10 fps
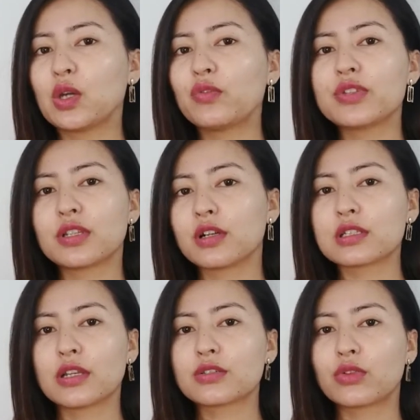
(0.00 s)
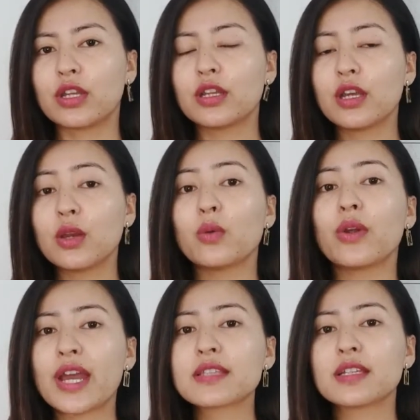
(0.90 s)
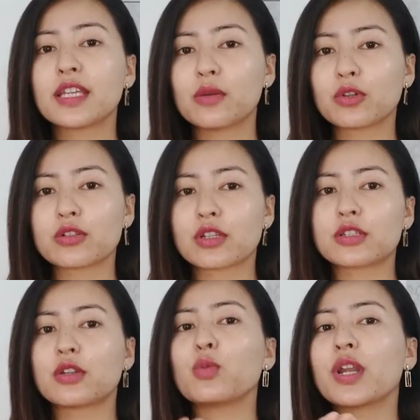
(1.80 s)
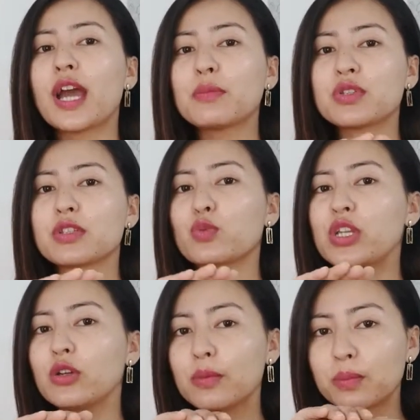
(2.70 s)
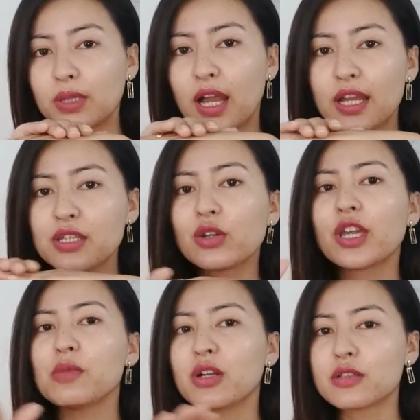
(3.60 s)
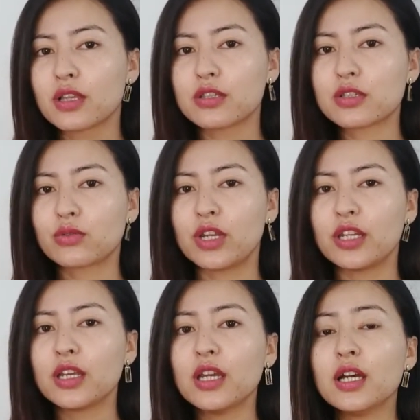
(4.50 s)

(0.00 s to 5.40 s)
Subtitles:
your physical sunscreen. Whereas in chemical sunscreen, what happens is when you apply your chemical sunscreen,